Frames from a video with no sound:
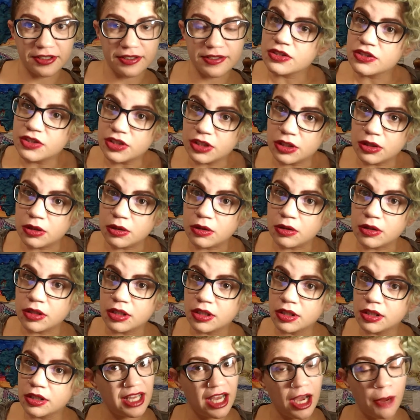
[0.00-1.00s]
So
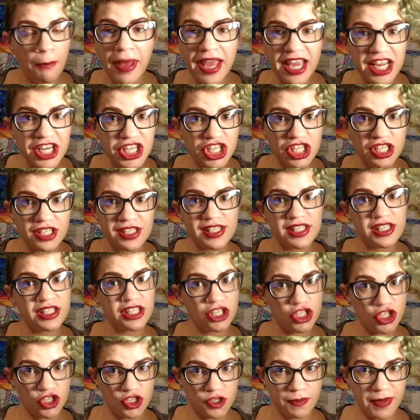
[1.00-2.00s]
a patient
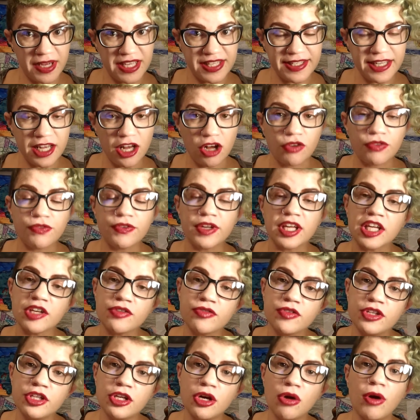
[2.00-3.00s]
such as myself,
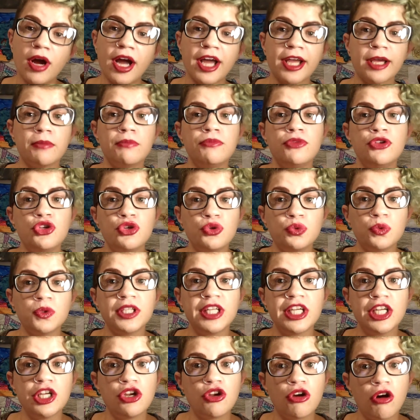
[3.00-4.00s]
even though I am
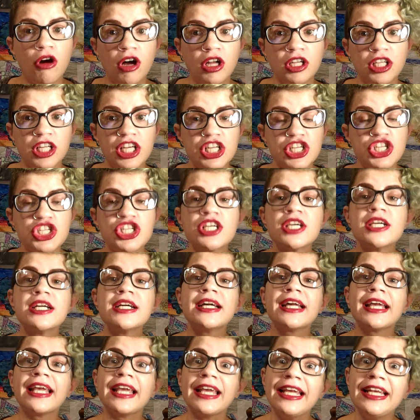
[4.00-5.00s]
newly knowledged
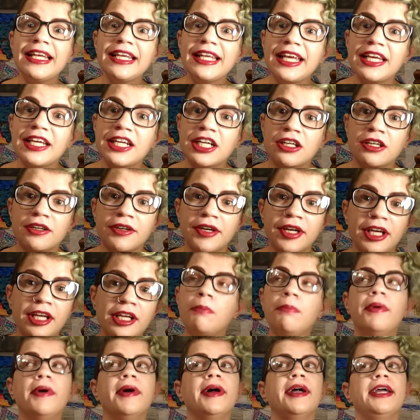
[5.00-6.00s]
in Chiari,
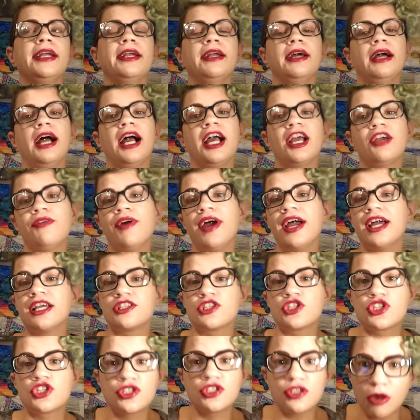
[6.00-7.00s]
but I've had
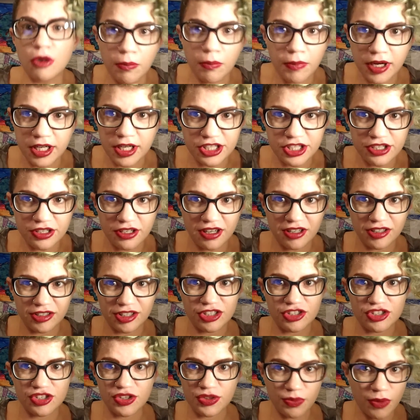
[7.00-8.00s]
so much
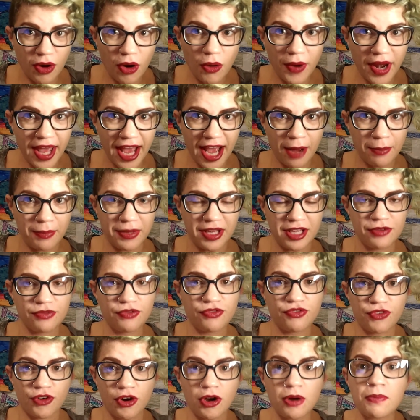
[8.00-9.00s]
knowledge thrown at me
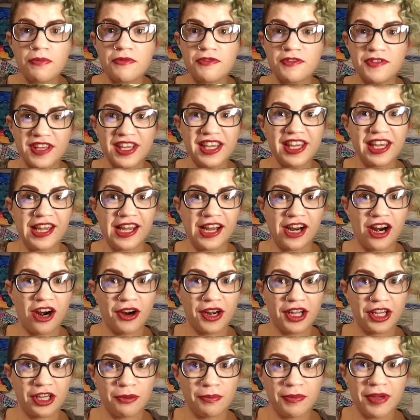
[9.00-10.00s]
from the
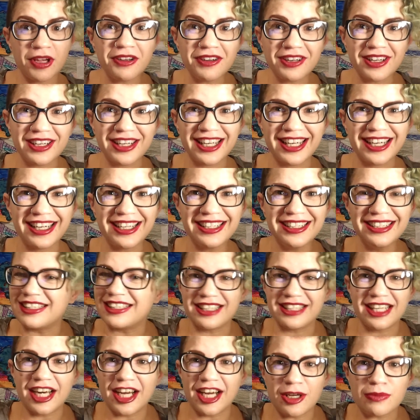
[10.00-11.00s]
Chiari community
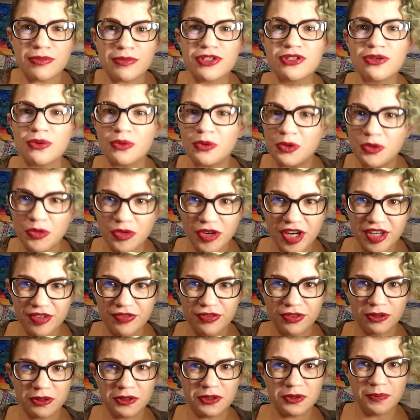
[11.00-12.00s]
that I am so
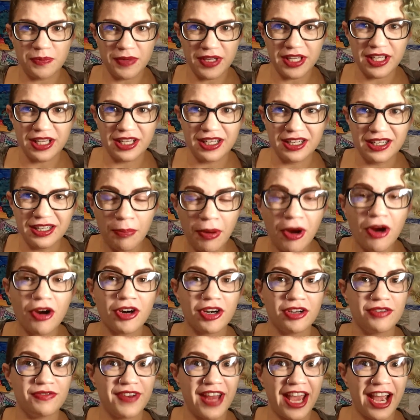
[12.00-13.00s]
grateful to be part
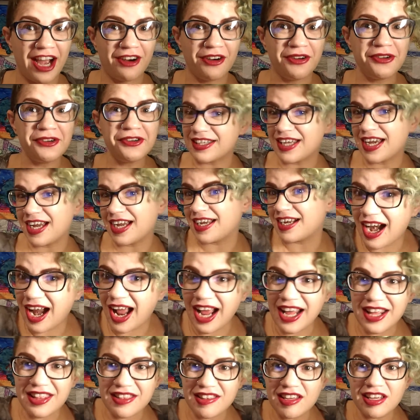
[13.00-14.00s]
of now that
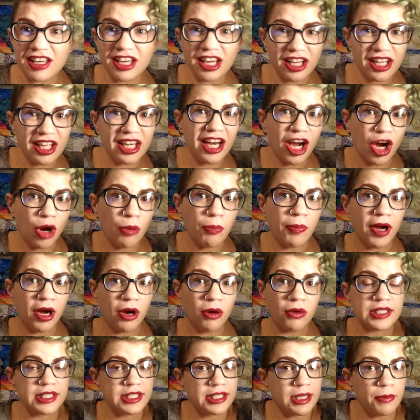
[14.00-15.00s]
I think I could help
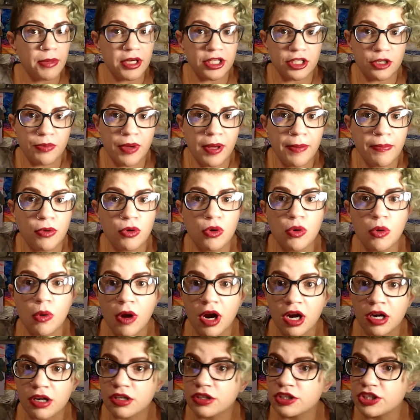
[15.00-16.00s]
out some other people who
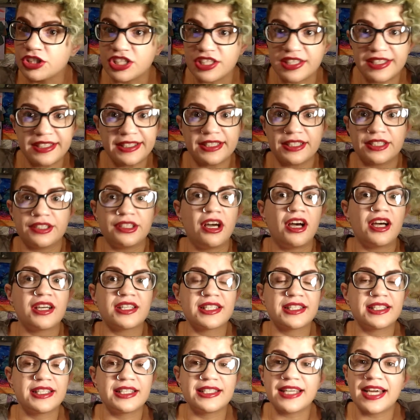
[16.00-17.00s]
are just as
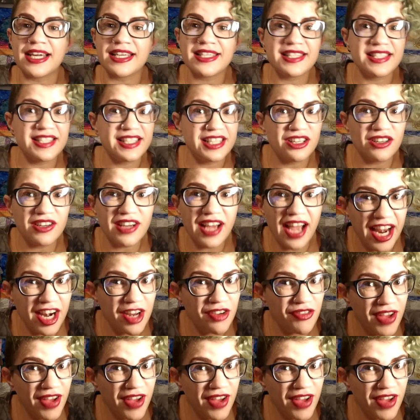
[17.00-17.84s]
lost as I still kind of